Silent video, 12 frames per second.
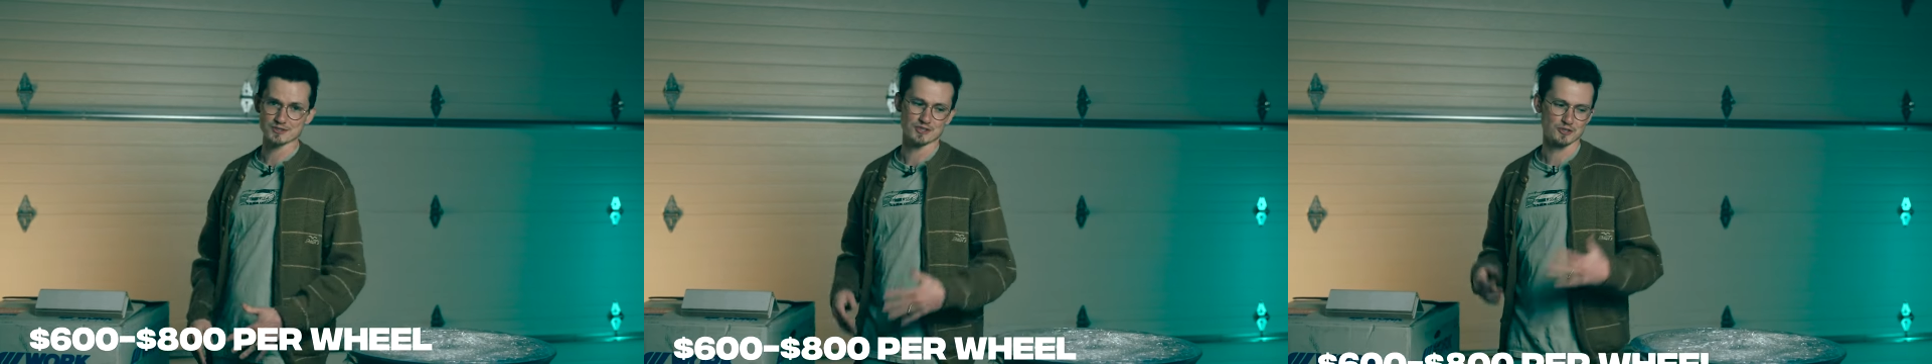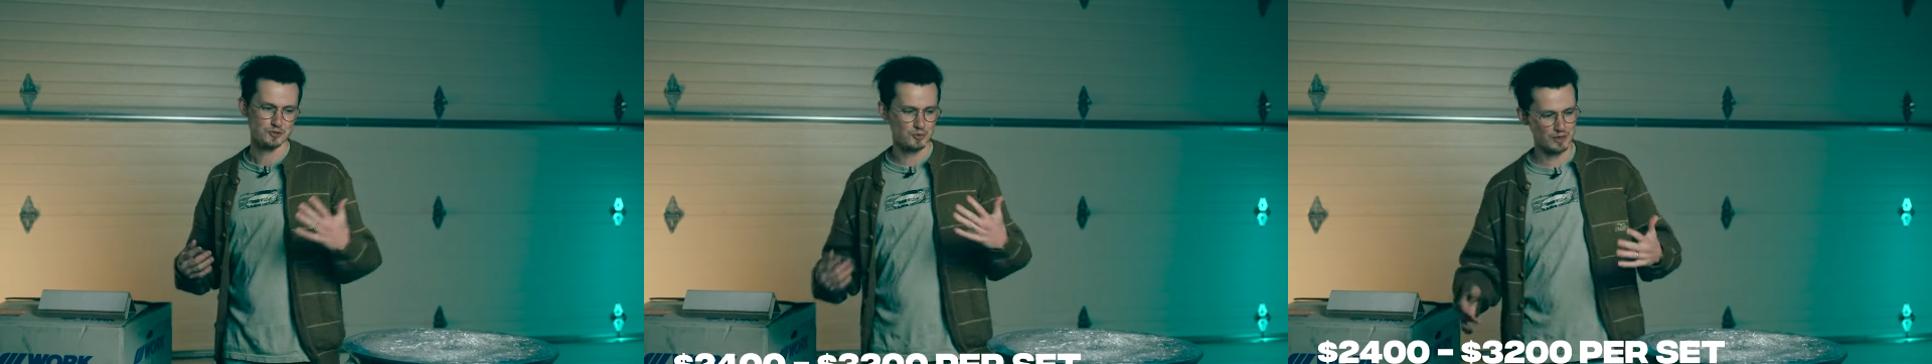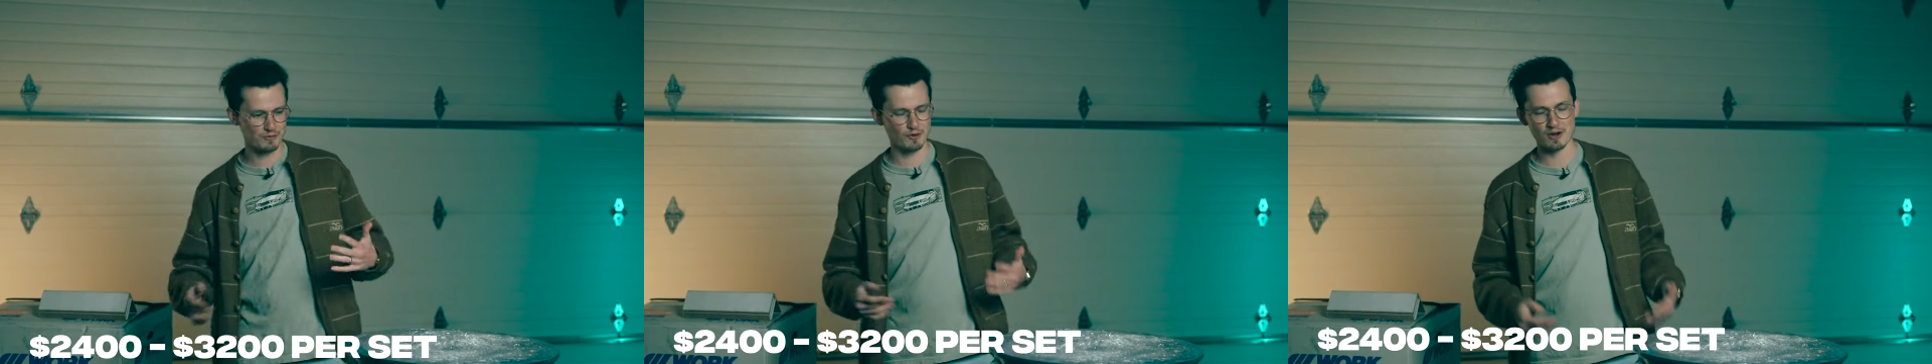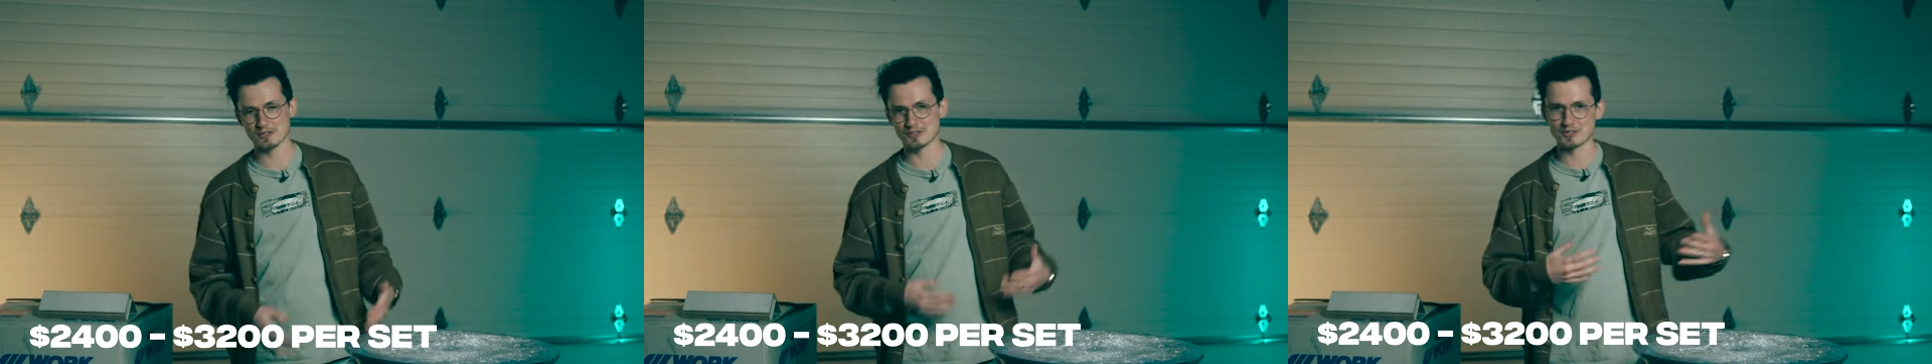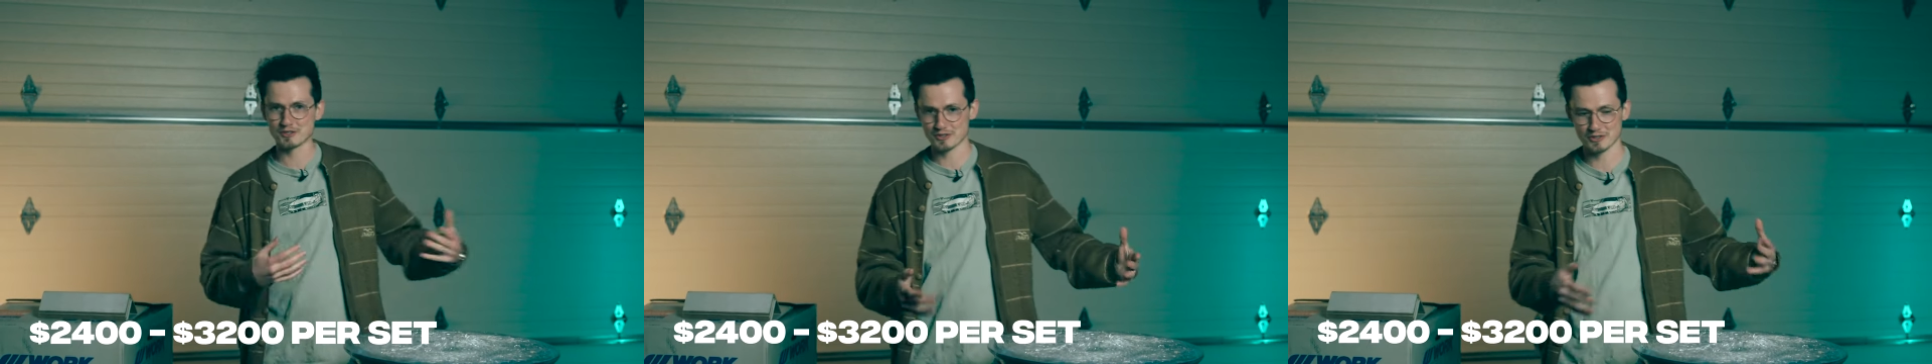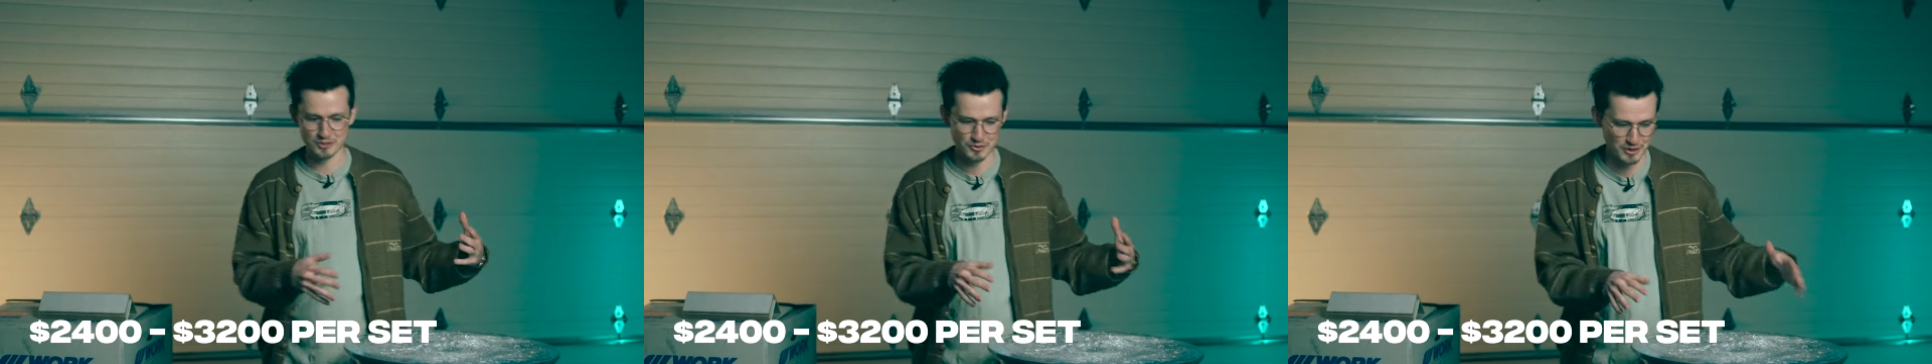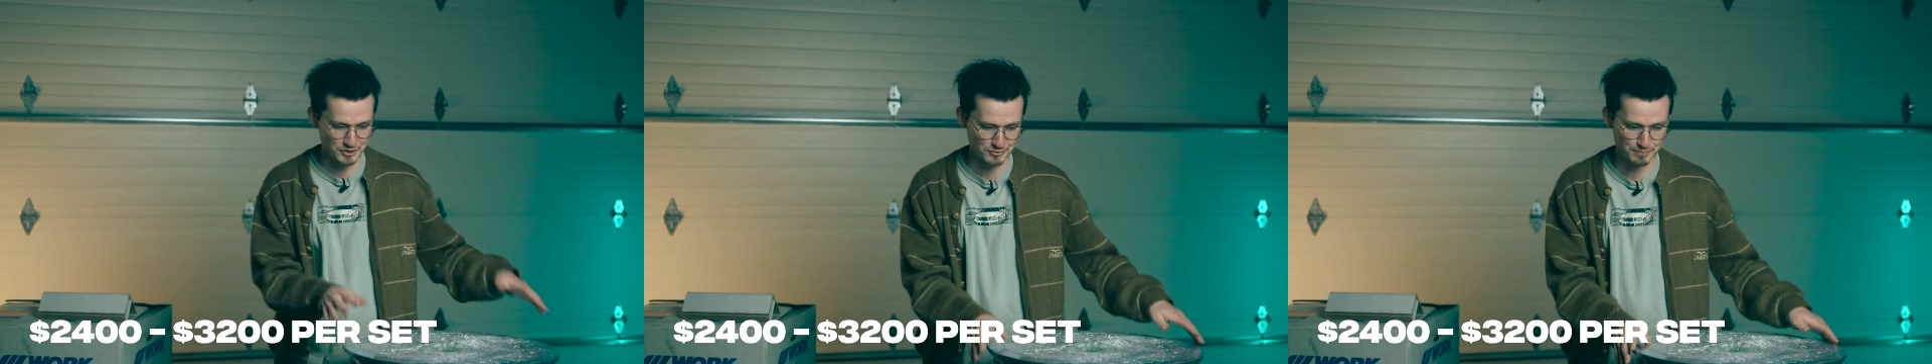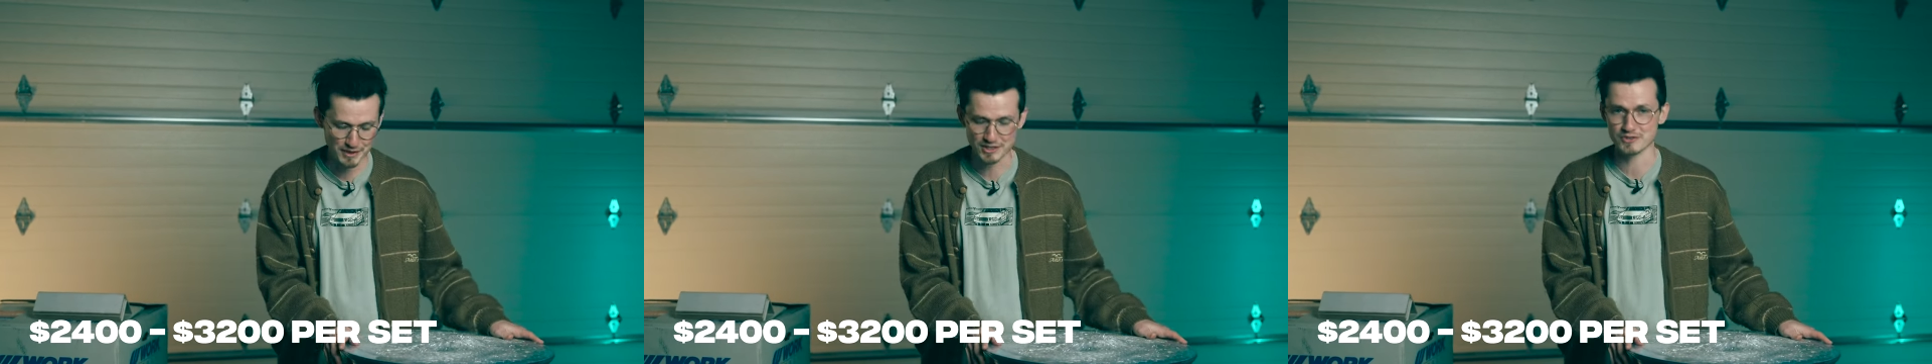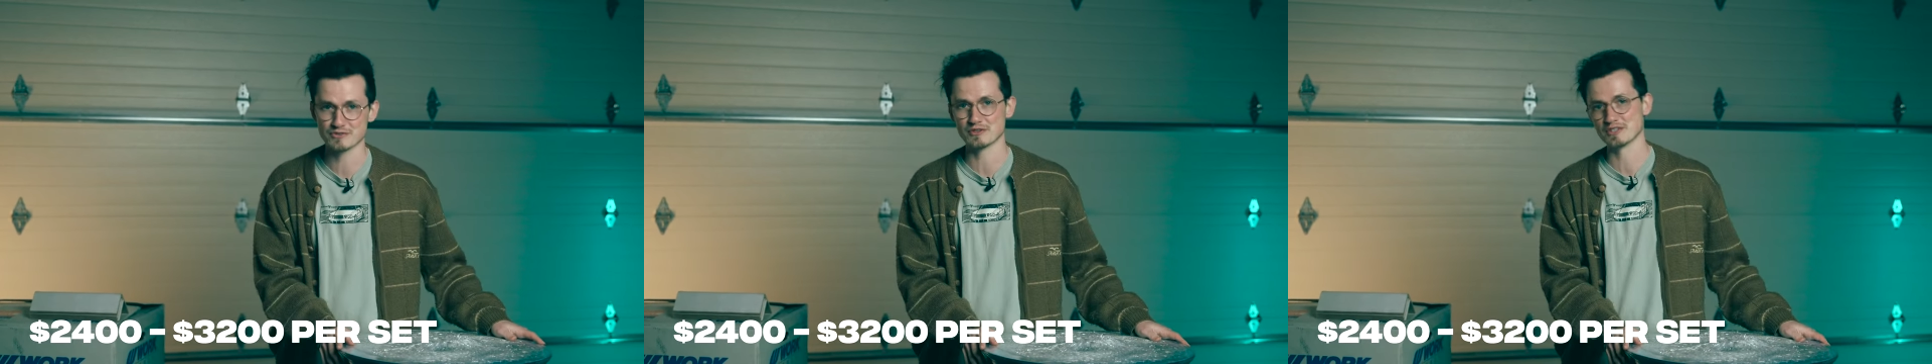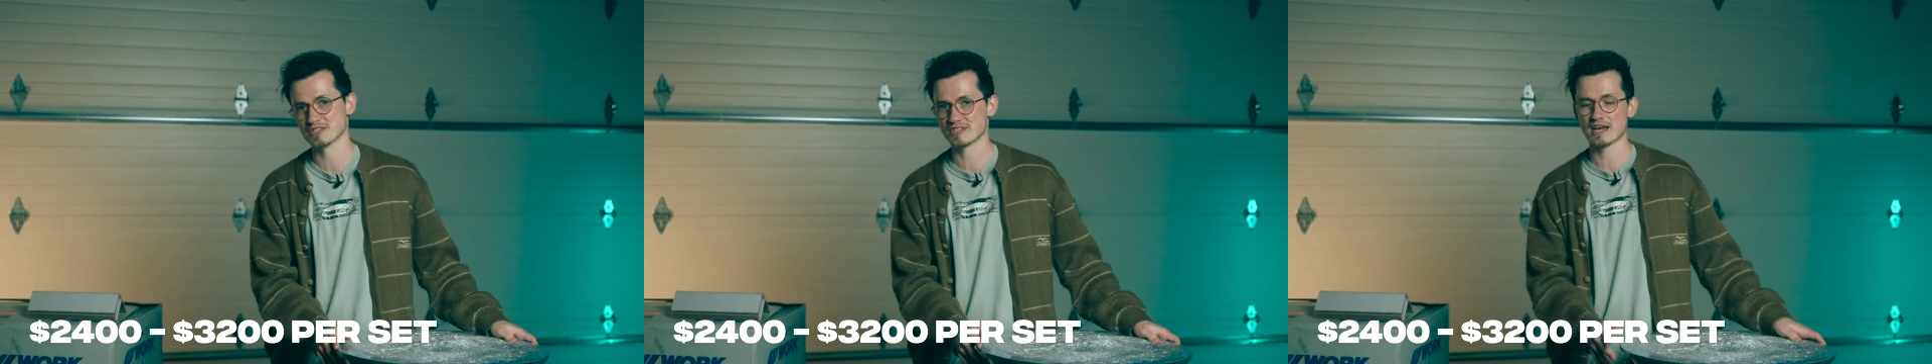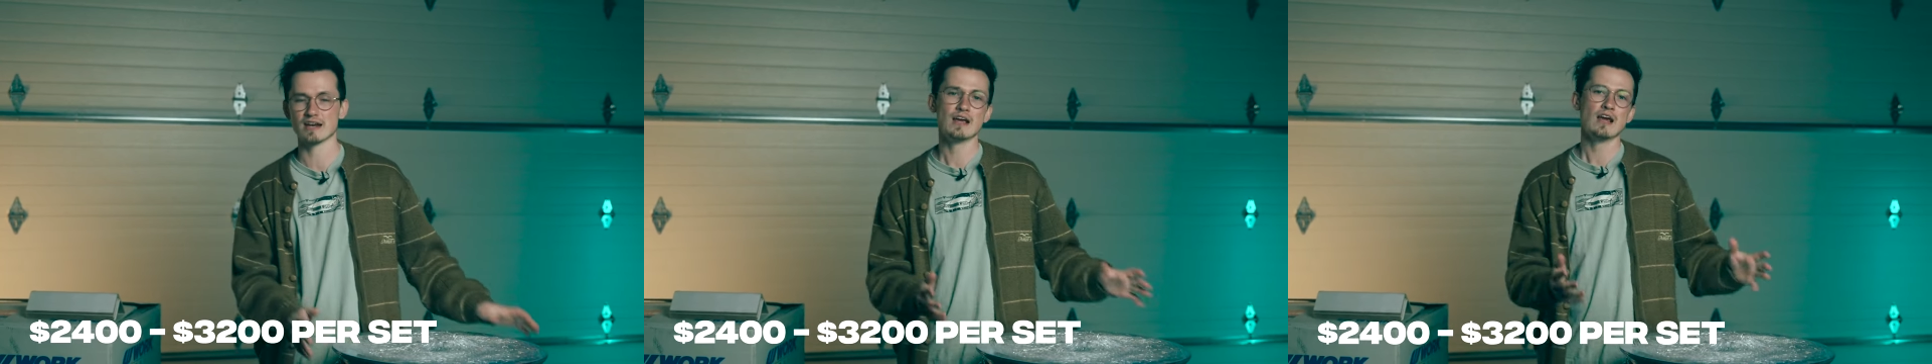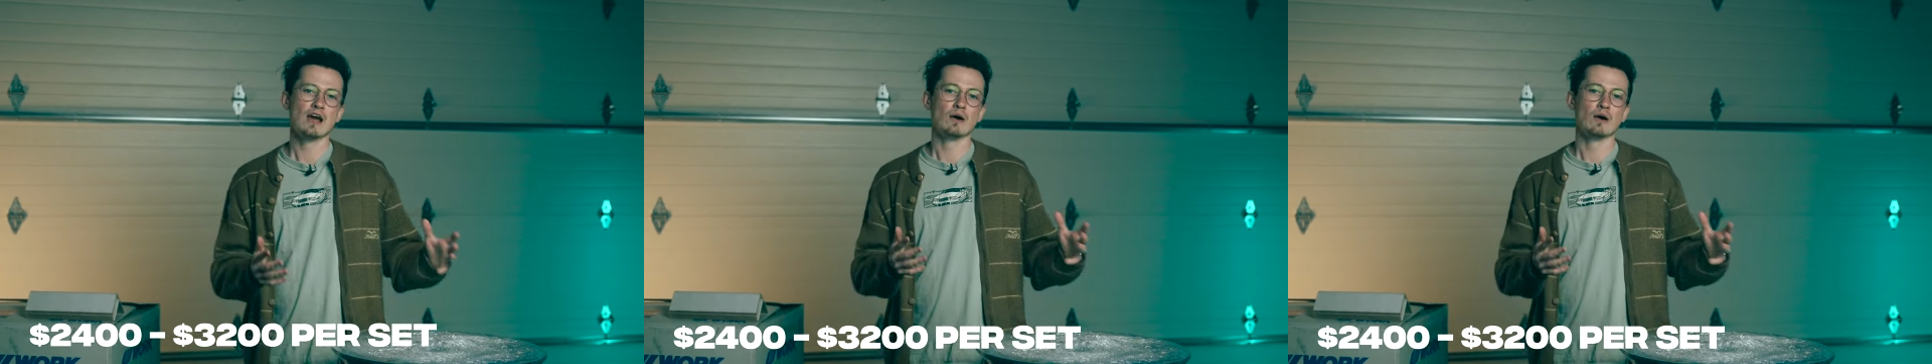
So 2,400 to 3,200 bucks for a set,